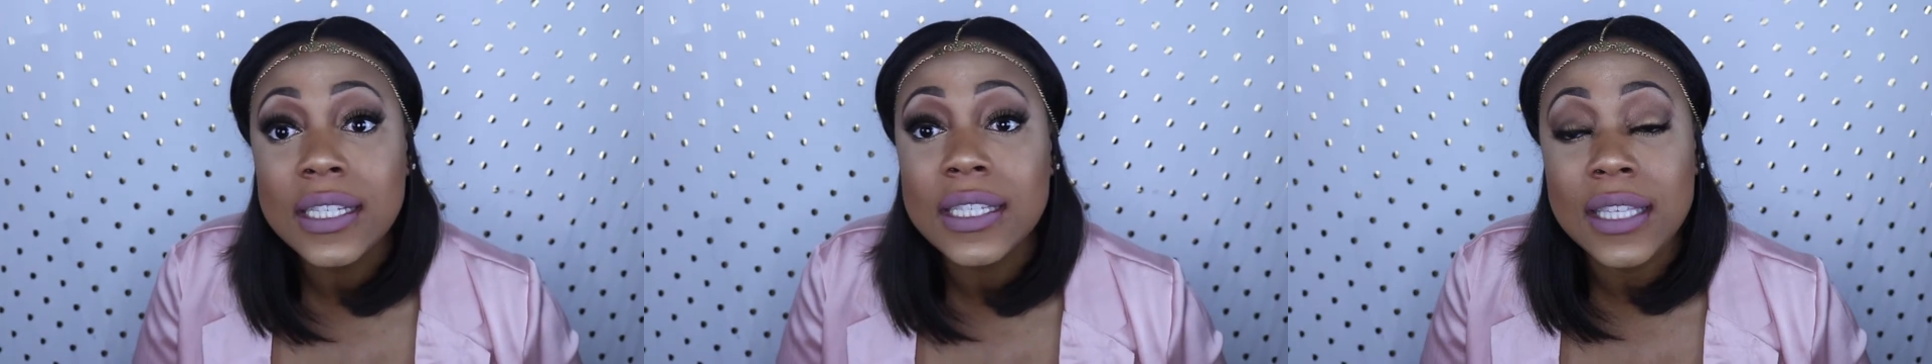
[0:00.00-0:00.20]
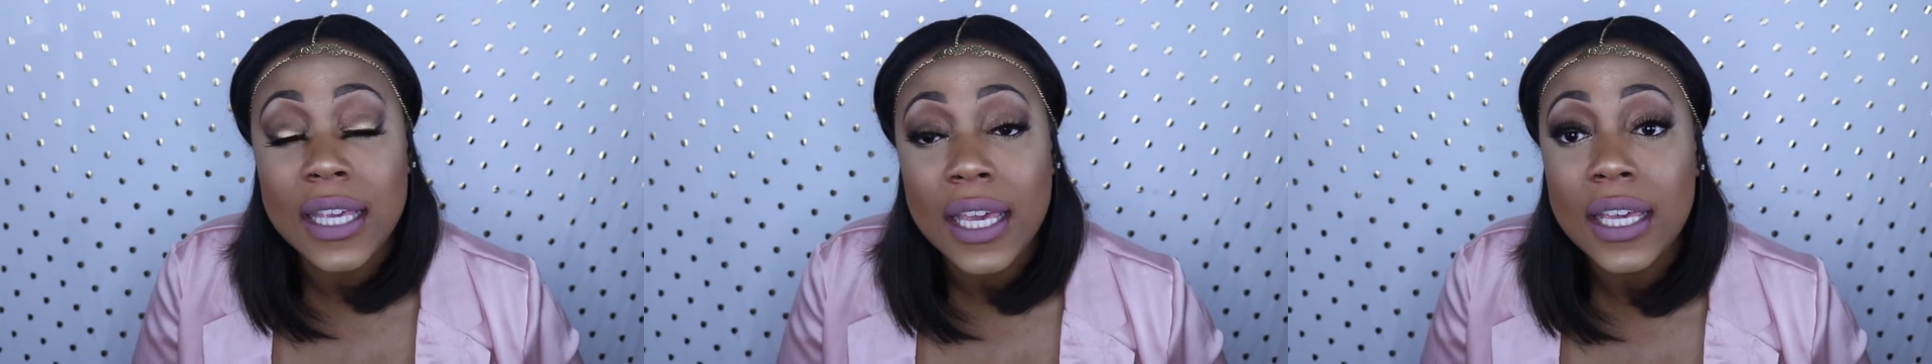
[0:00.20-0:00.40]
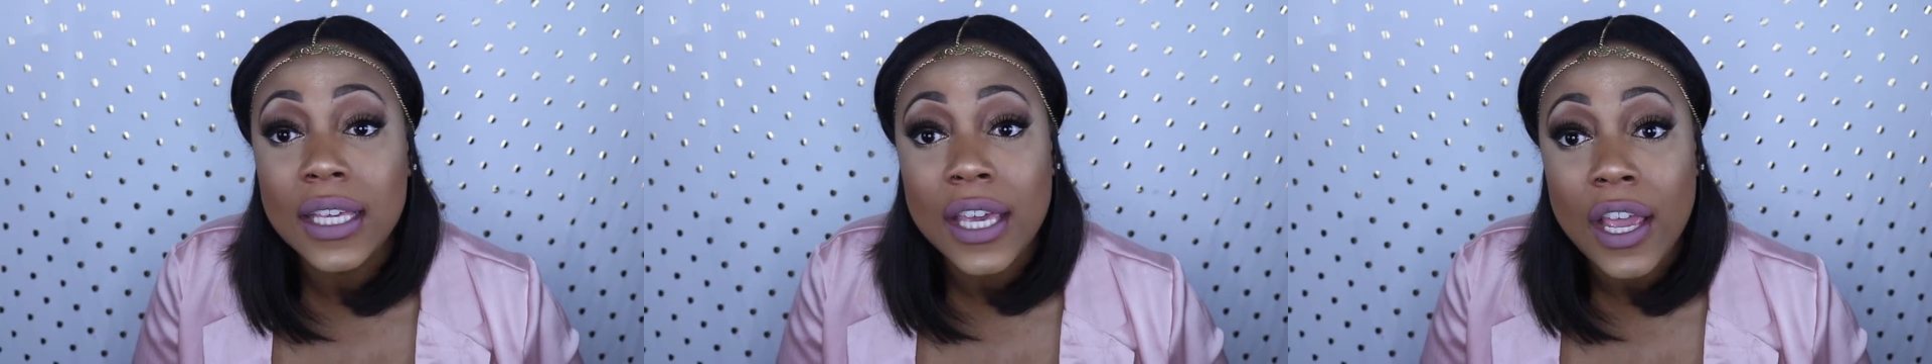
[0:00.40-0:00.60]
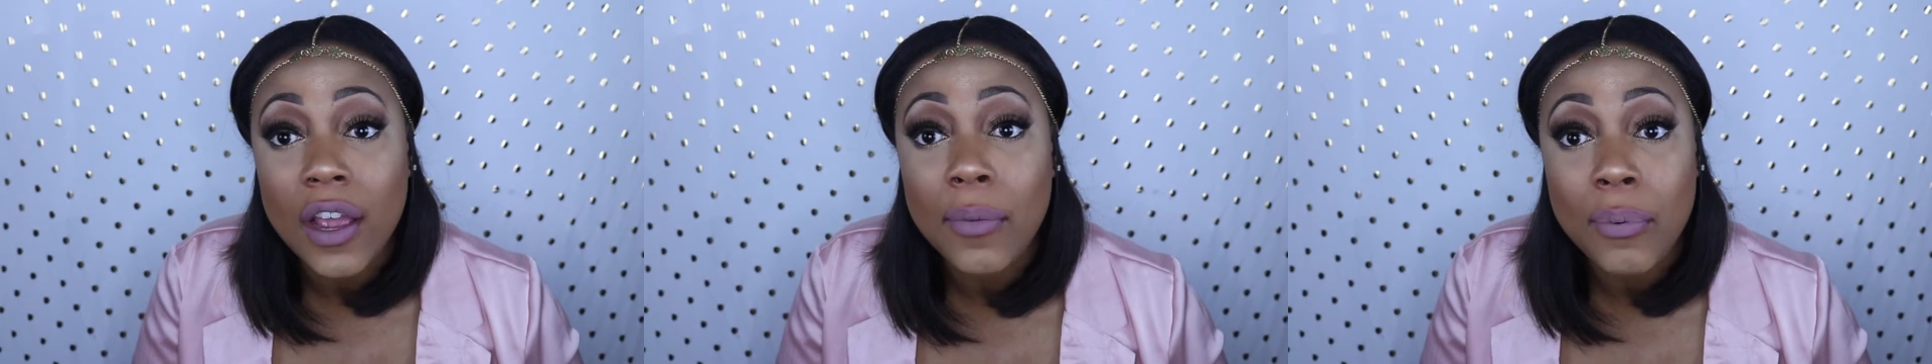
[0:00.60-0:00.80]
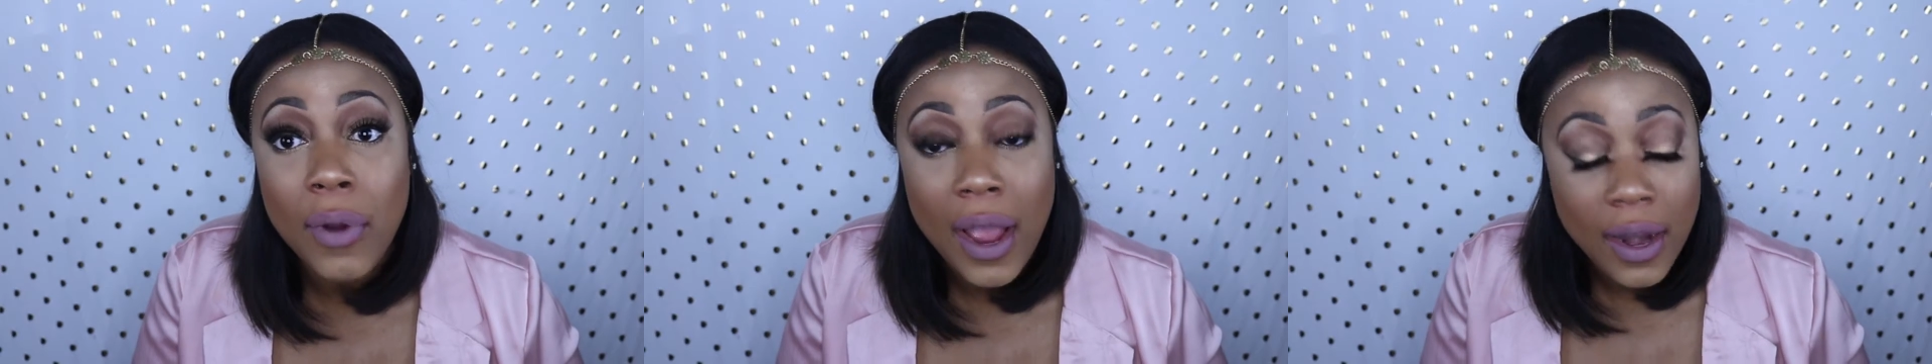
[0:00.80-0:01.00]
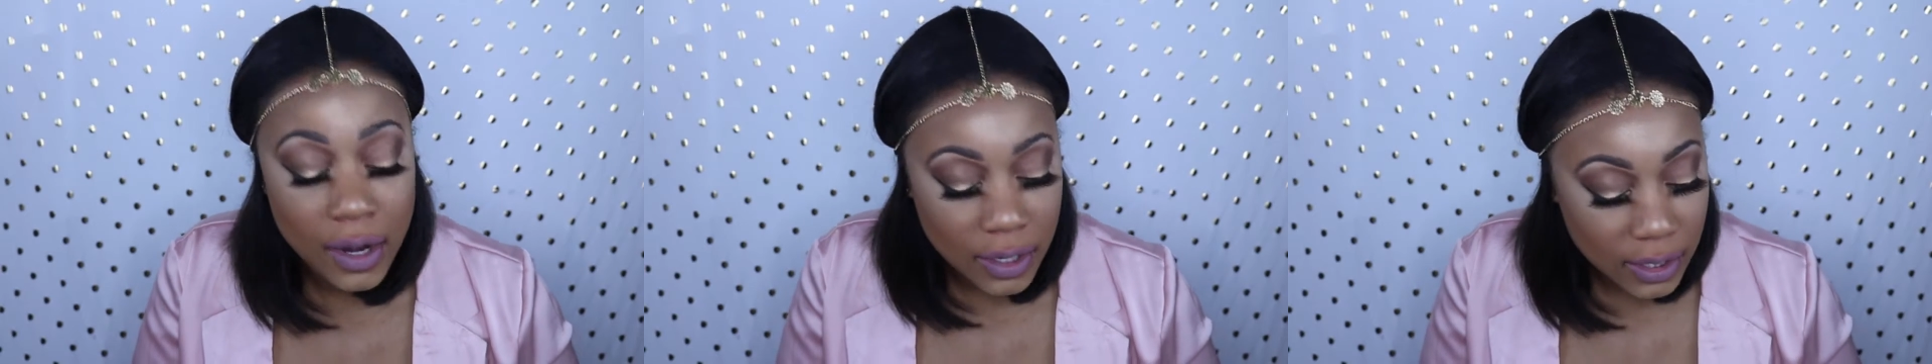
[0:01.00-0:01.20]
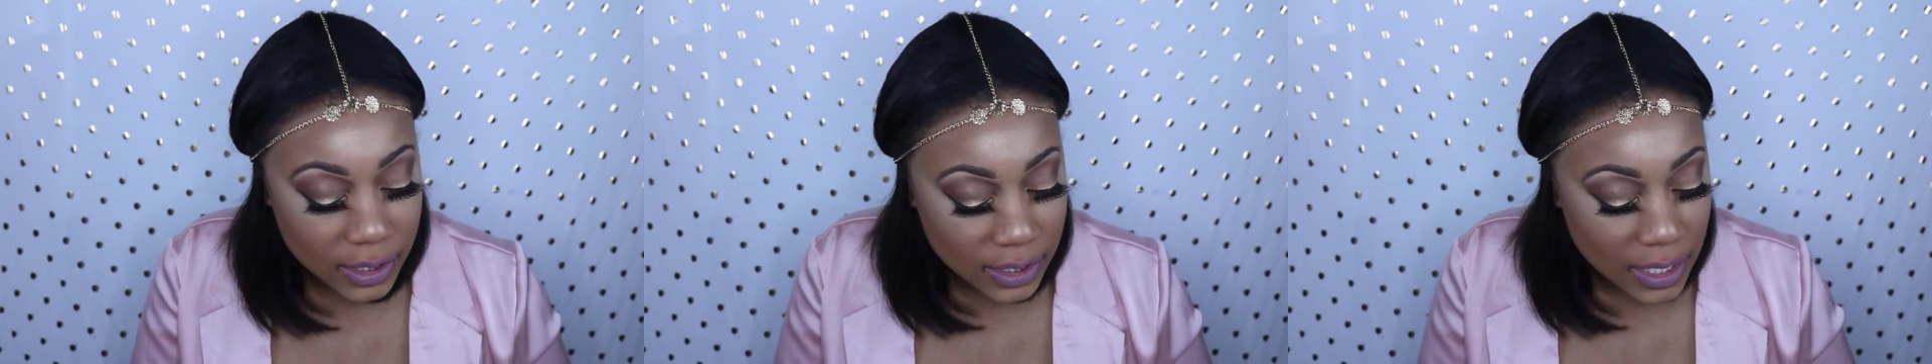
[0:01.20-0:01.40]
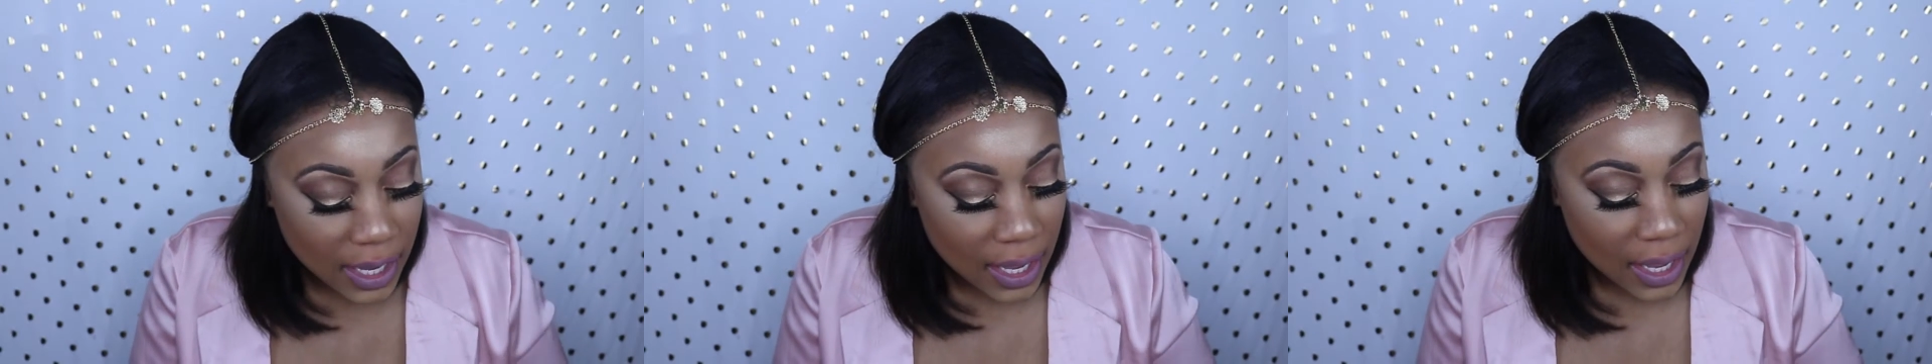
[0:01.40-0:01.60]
skincare products.